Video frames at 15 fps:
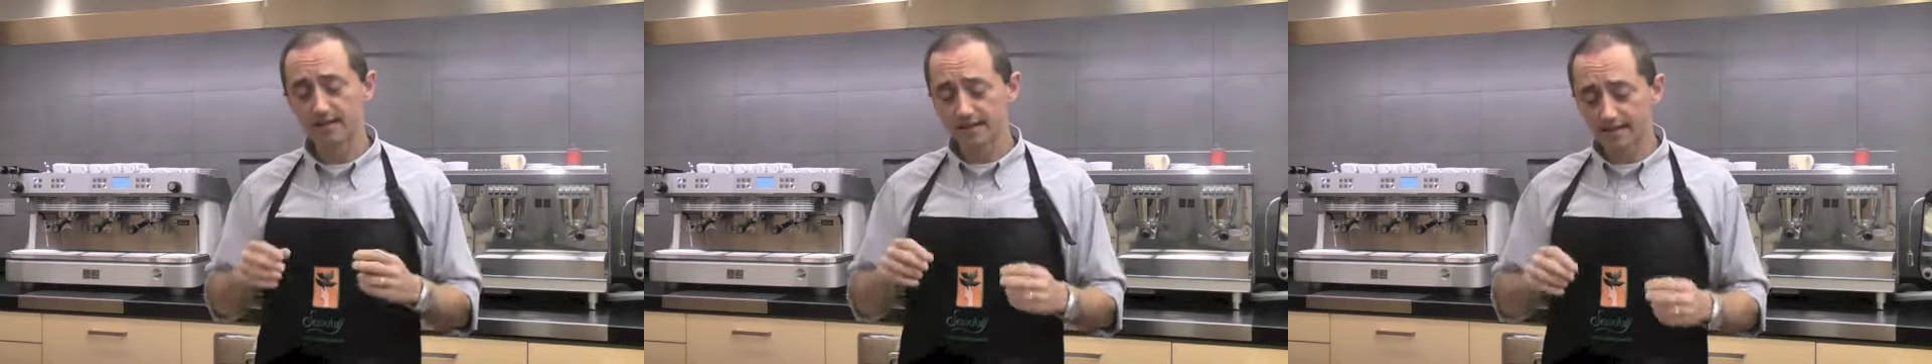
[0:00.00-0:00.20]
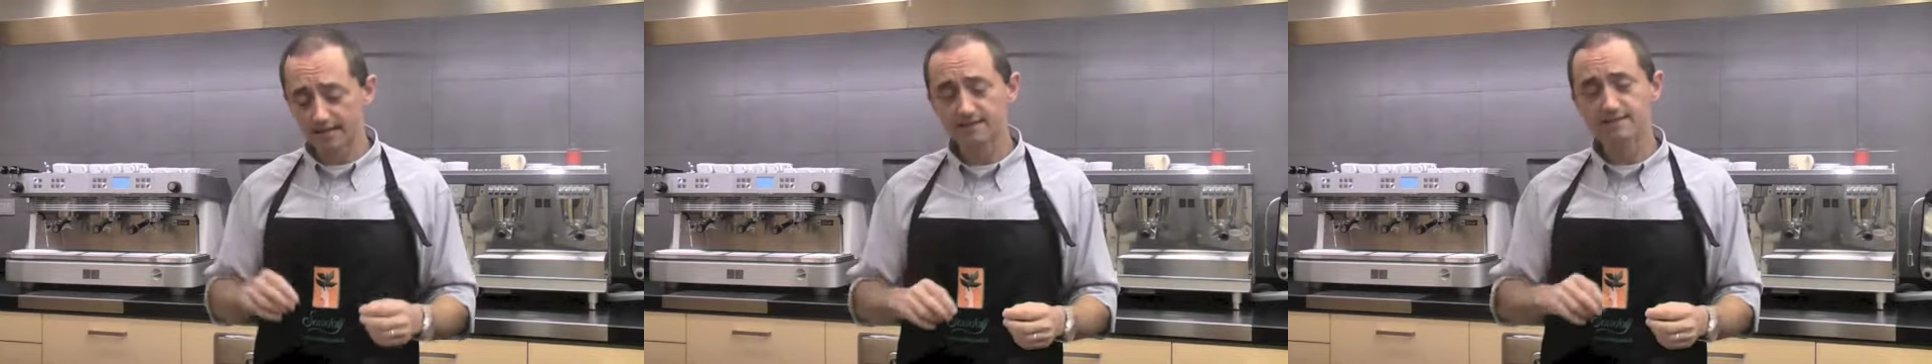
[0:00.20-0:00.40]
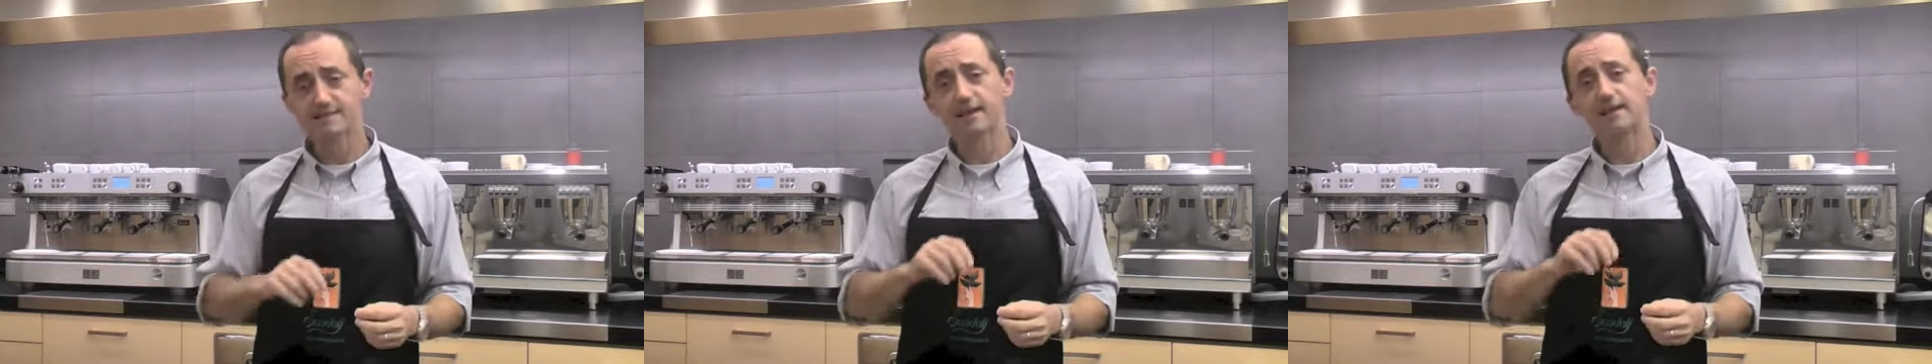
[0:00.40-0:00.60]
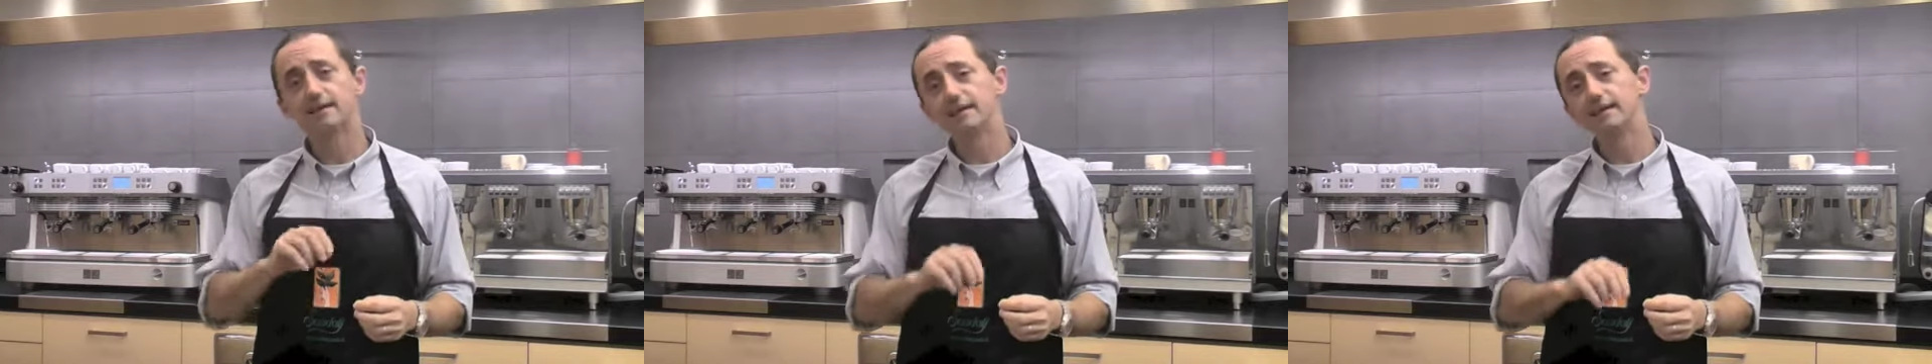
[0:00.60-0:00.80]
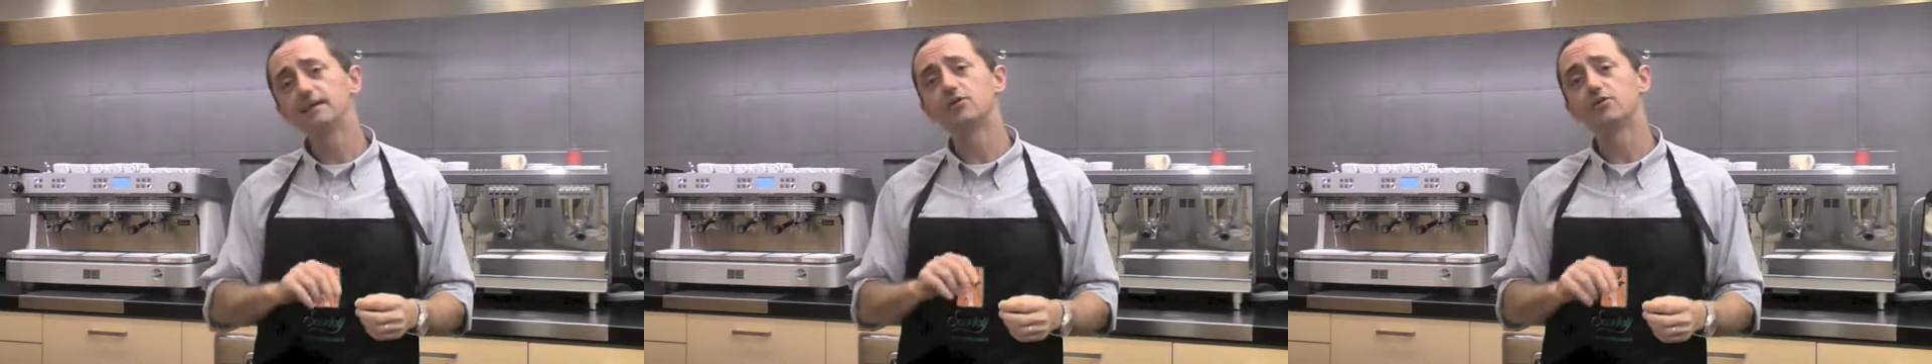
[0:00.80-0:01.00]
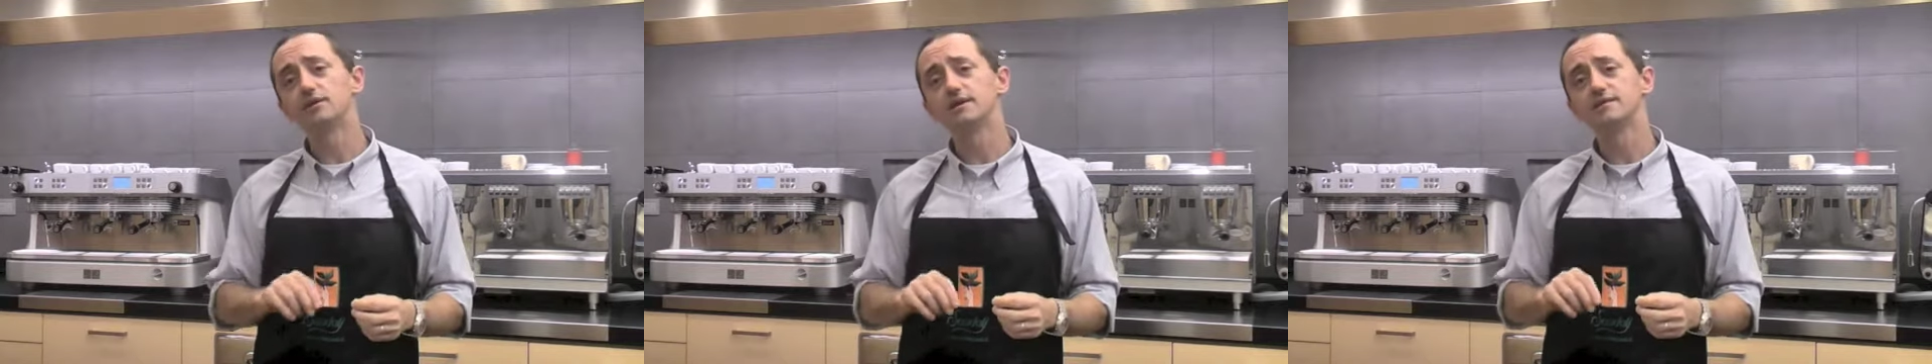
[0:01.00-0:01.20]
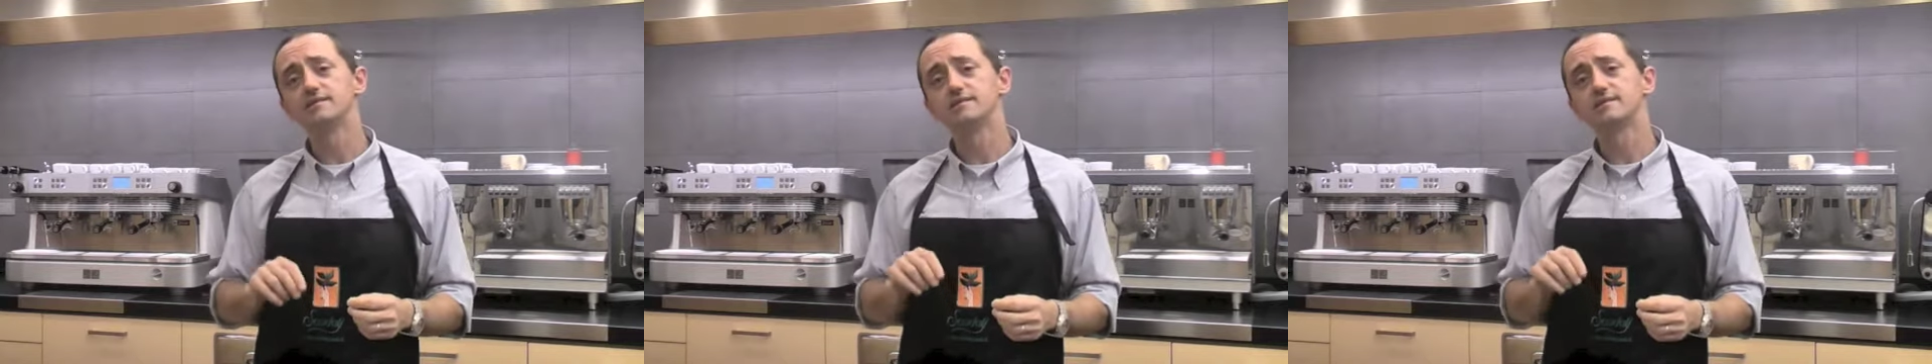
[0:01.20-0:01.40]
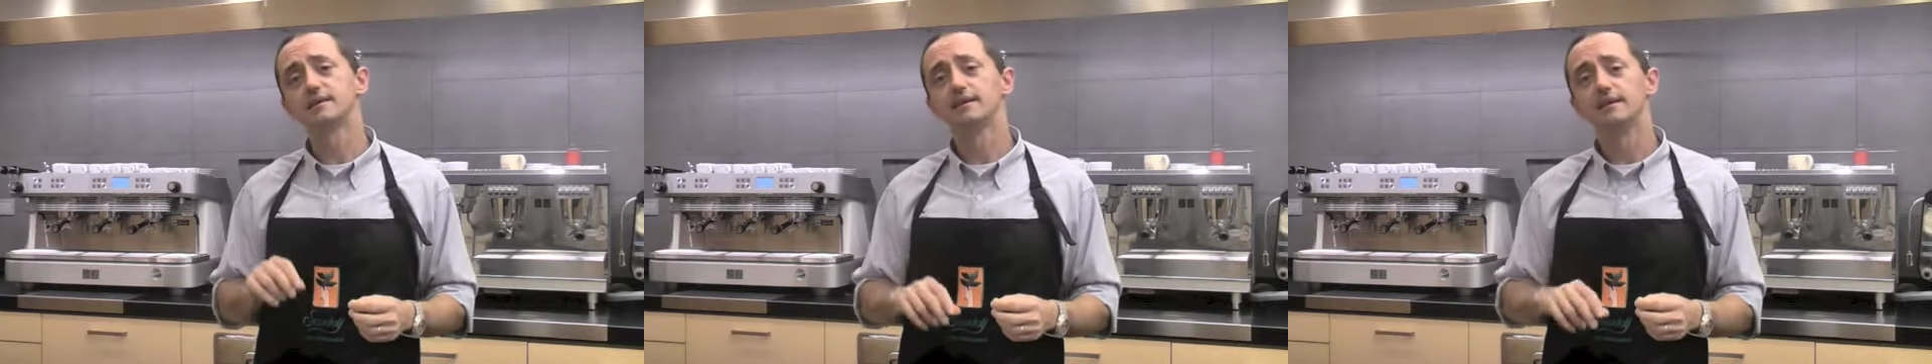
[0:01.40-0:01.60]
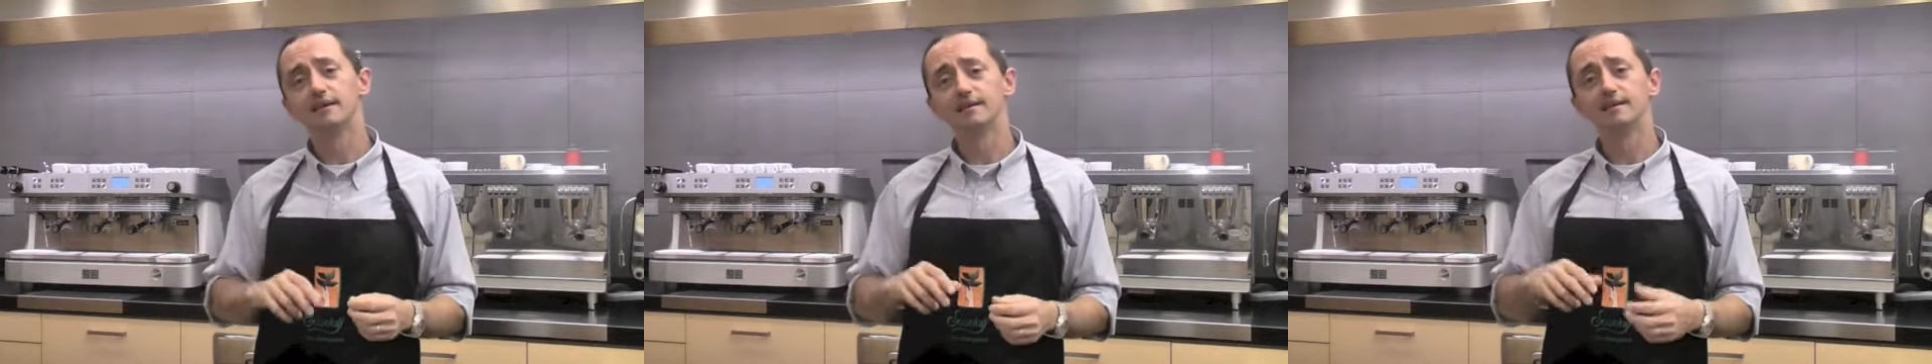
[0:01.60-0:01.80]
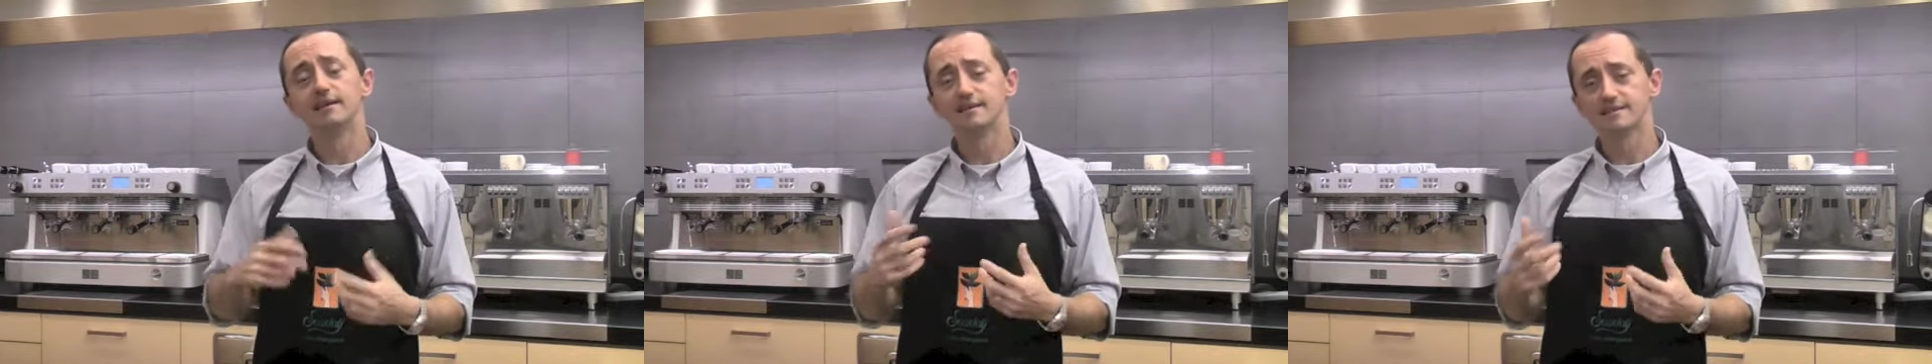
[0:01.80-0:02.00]
is an increase
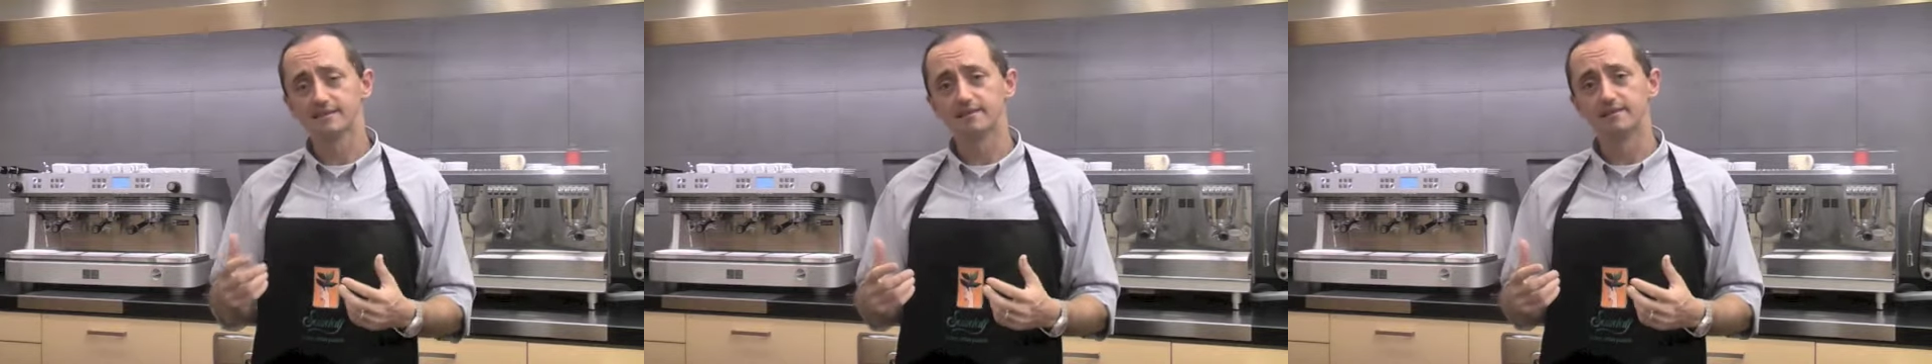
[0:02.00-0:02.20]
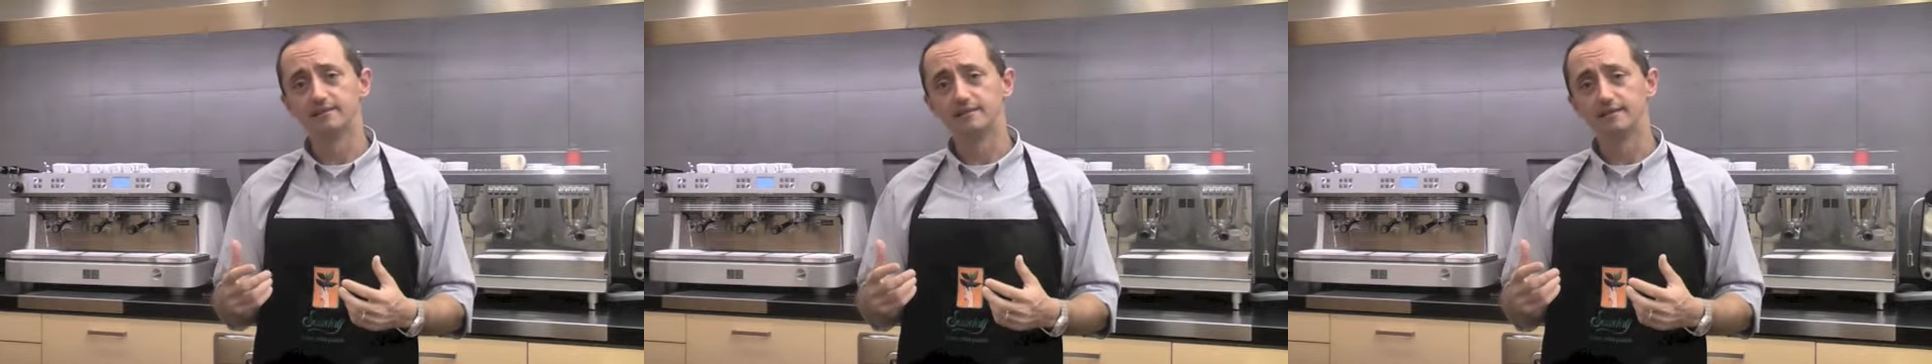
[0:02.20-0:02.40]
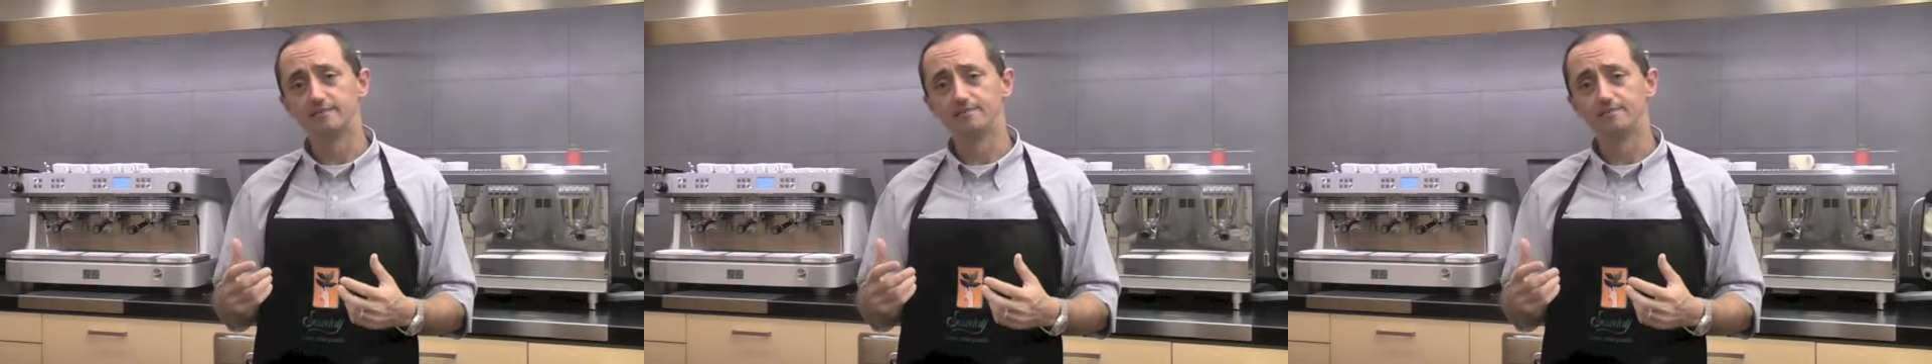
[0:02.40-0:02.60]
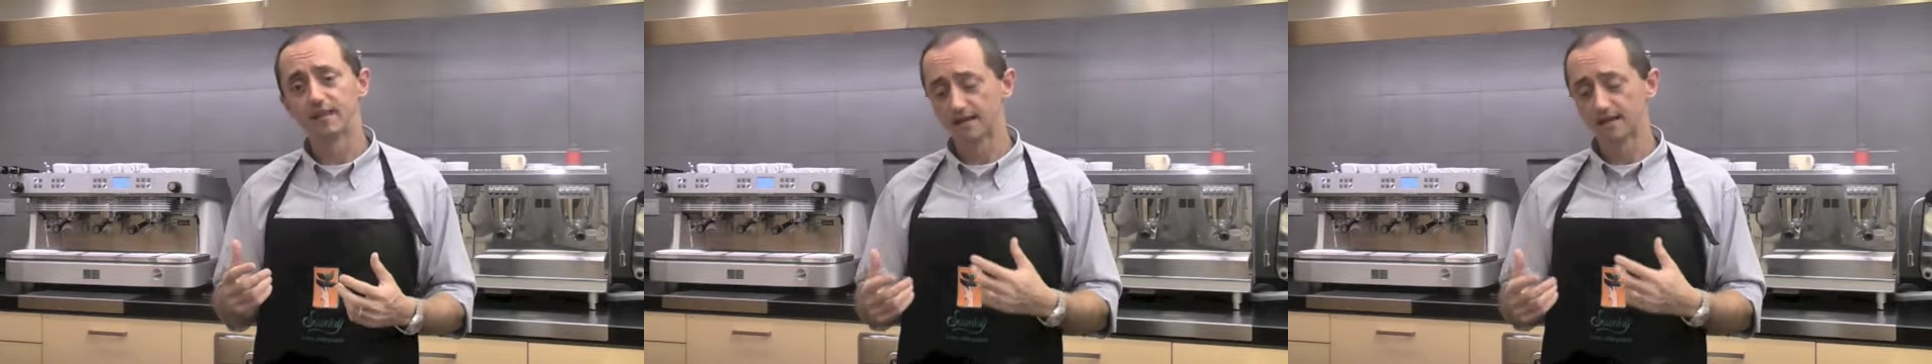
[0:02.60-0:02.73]
in acidity.